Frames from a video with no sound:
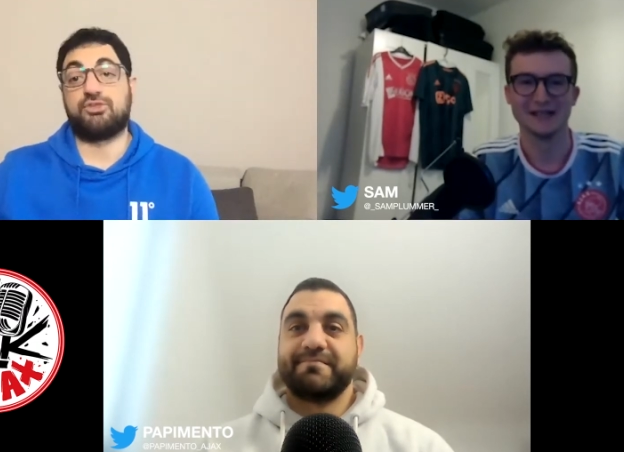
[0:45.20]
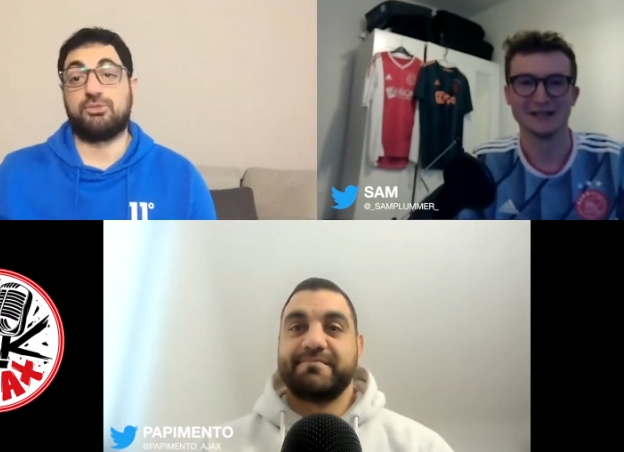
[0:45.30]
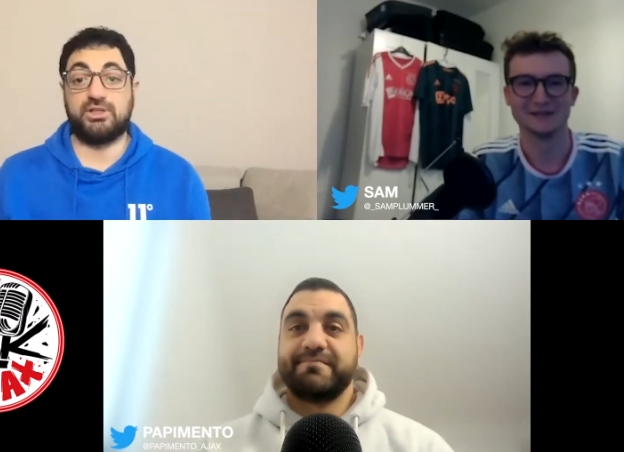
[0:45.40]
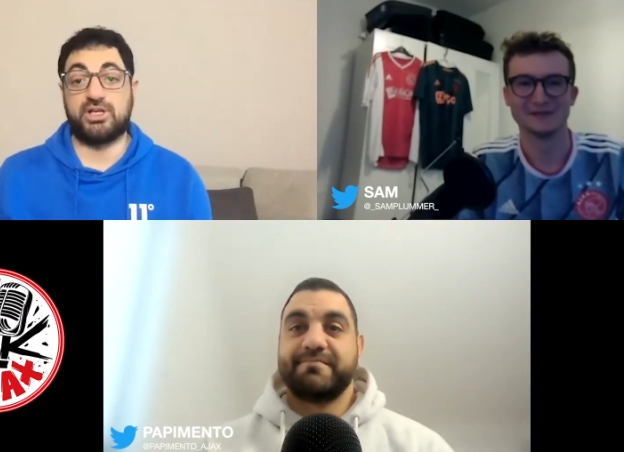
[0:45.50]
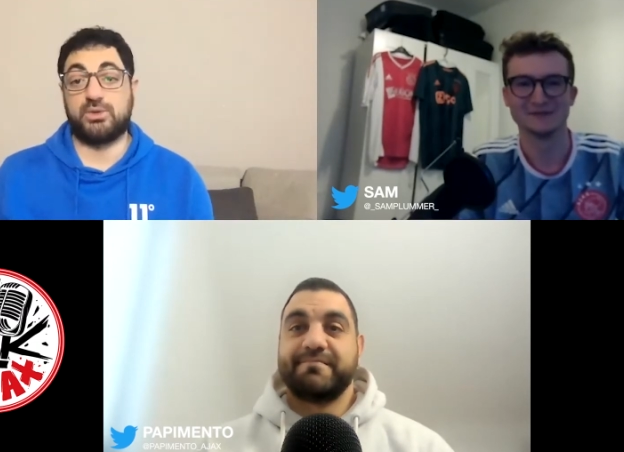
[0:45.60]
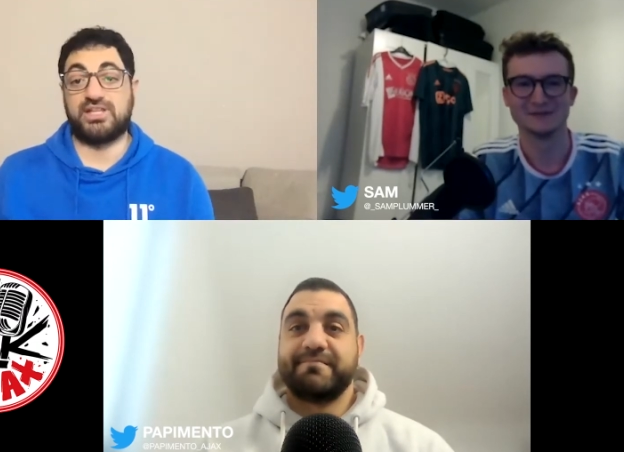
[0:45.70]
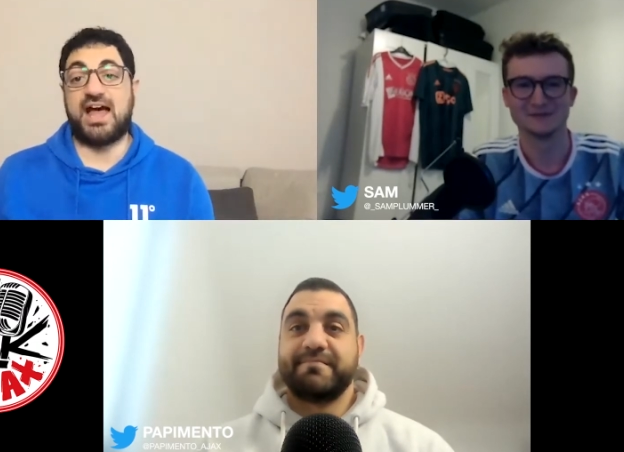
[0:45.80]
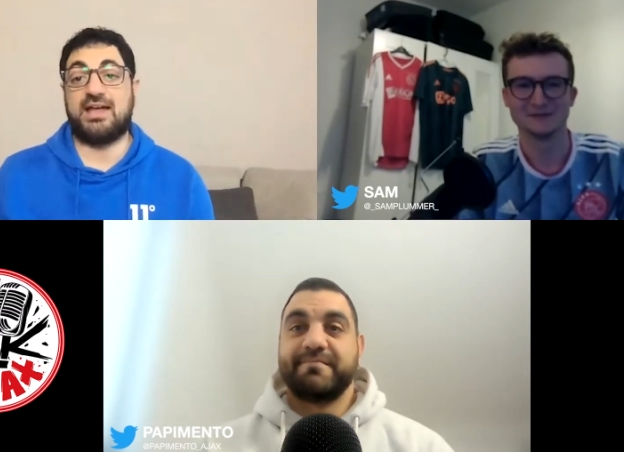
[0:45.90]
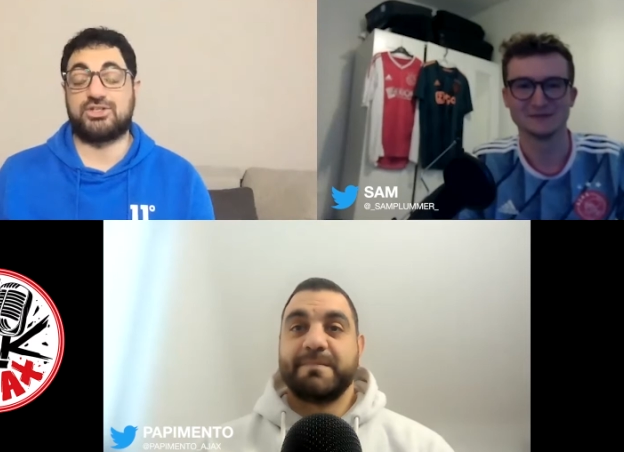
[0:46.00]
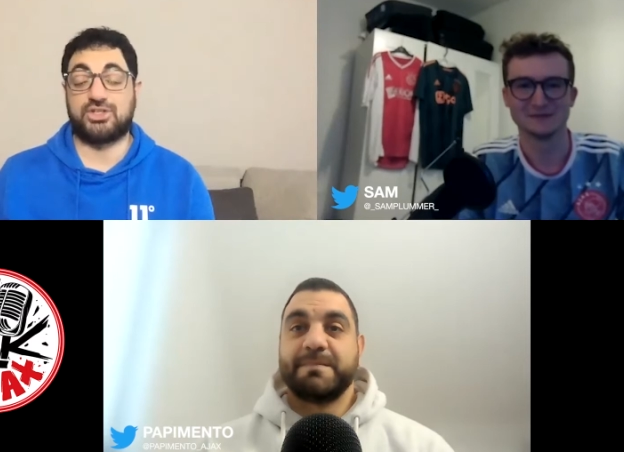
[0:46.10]
Speaker 1: yeah. familiar
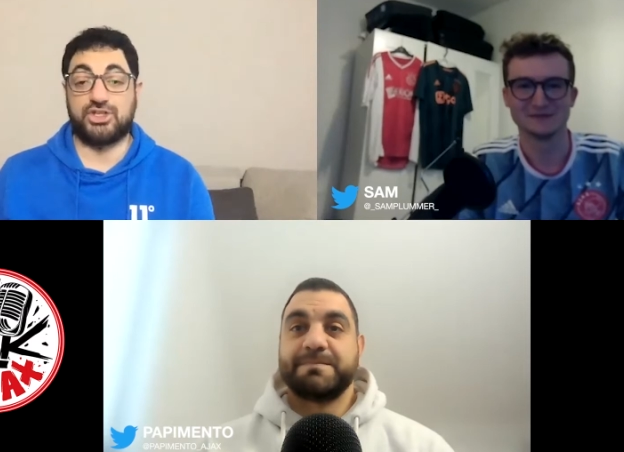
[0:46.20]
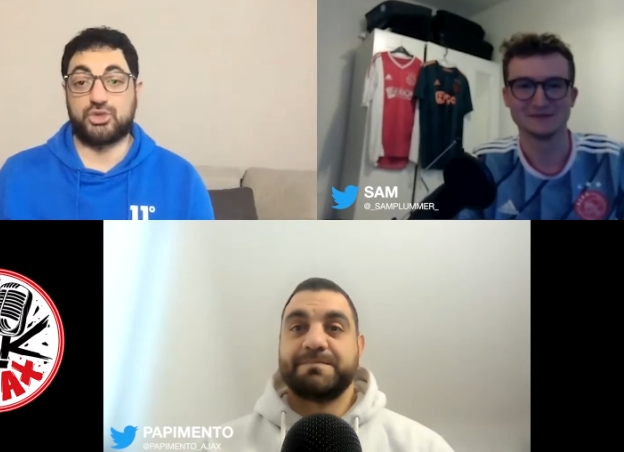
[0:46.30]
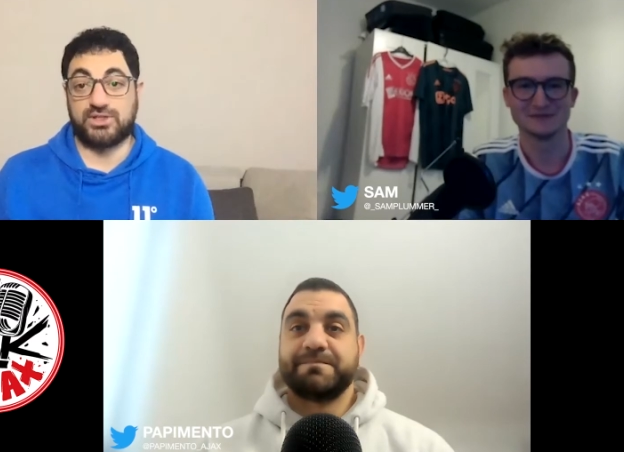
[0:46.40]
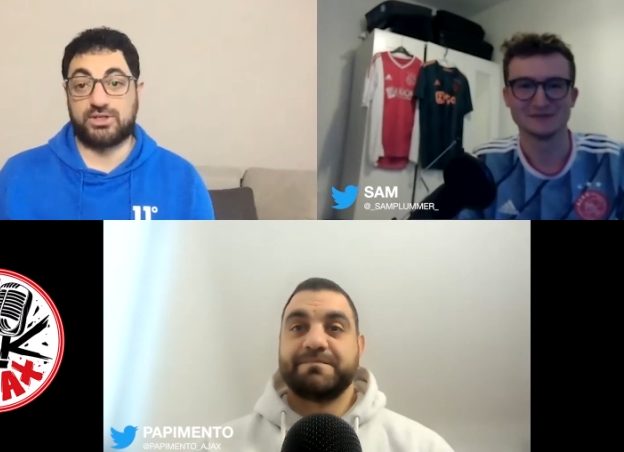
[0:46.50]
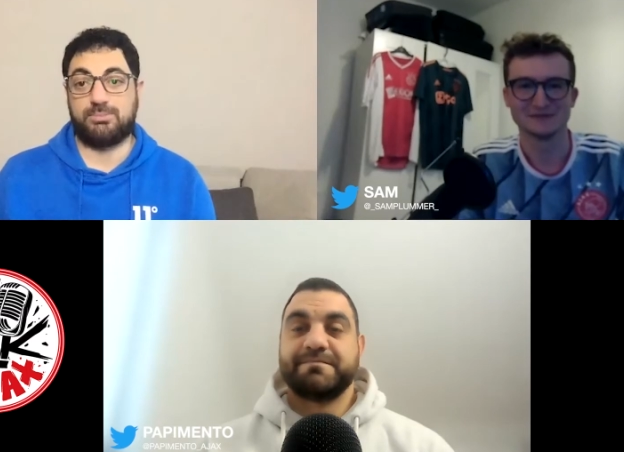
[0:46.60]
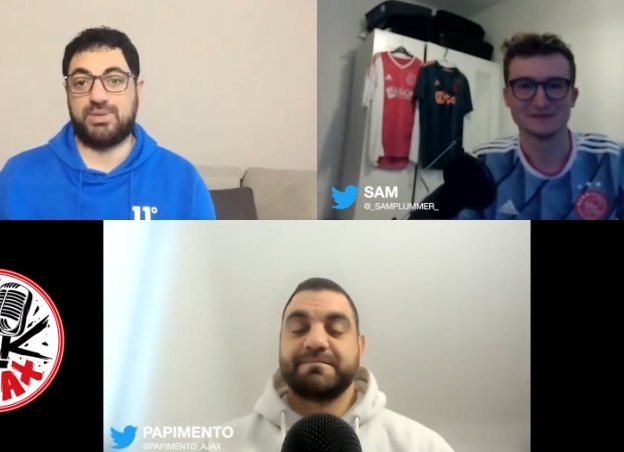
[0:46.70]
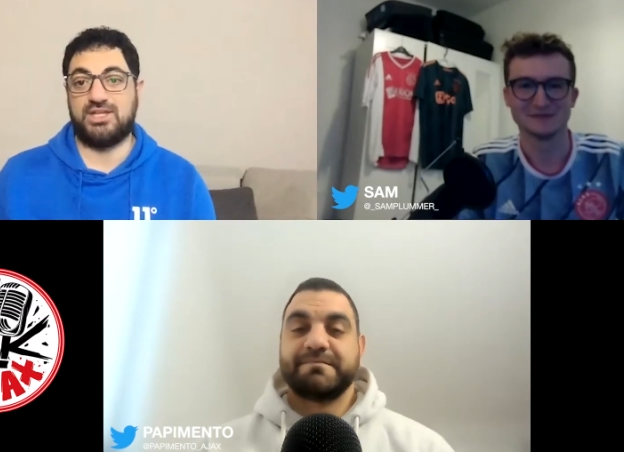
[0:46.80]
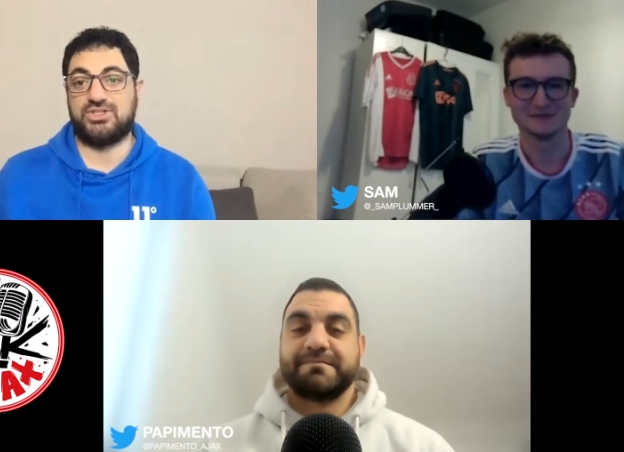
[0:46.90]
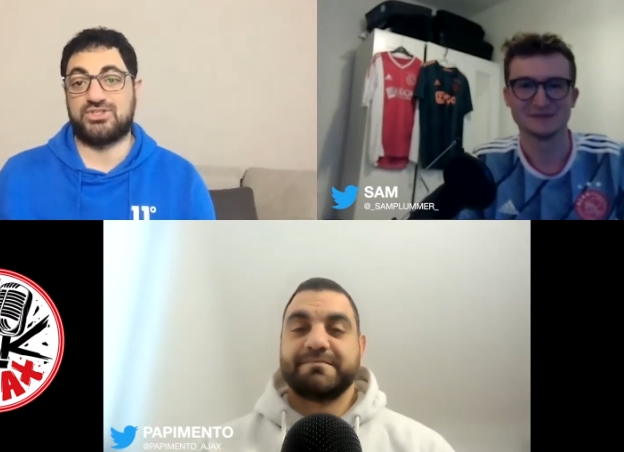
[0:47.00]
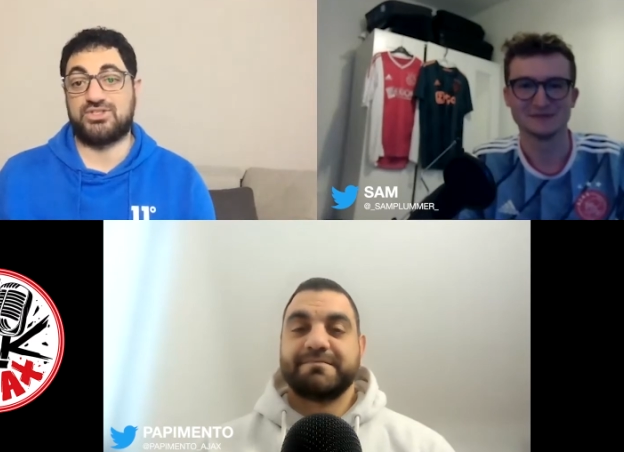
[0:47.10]
with Ajax on the Twitter
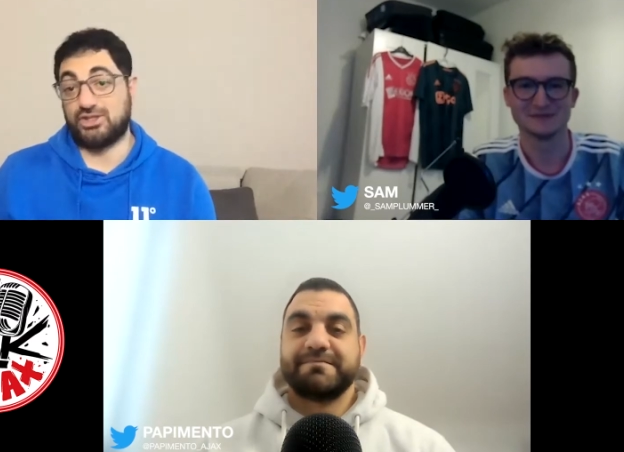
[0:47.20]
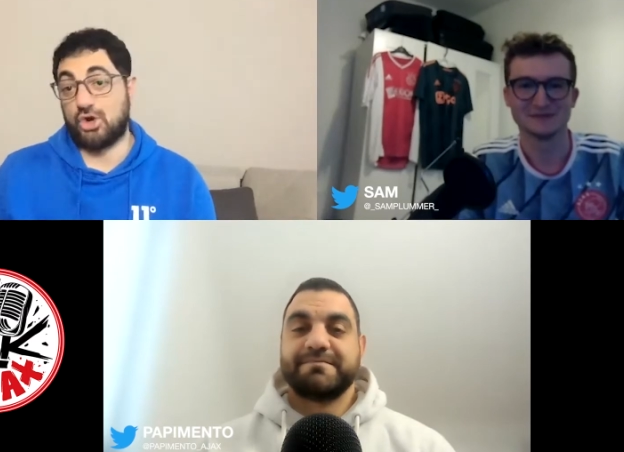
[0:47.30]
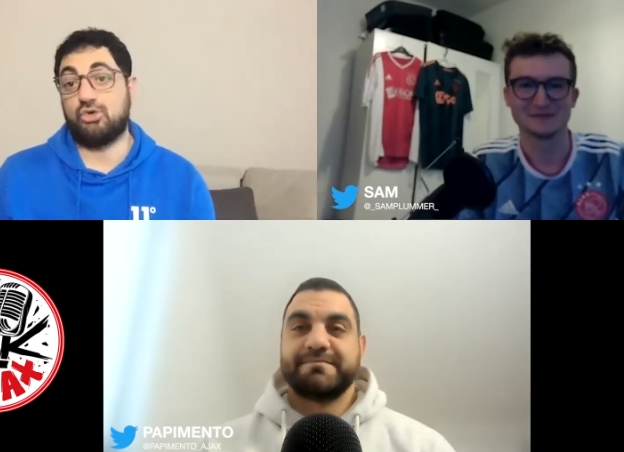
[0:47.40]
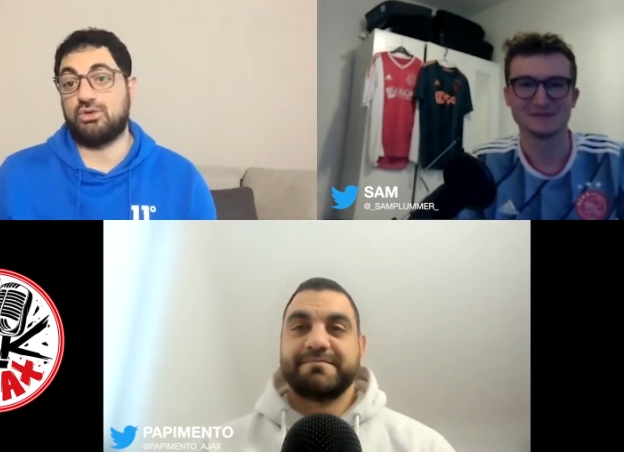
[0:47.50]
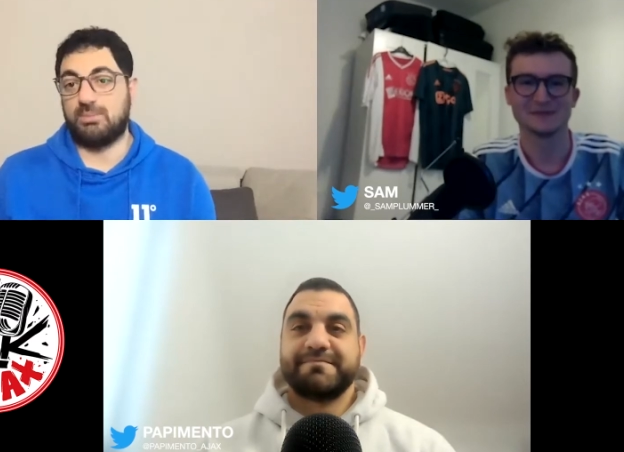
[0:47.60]
pages, they know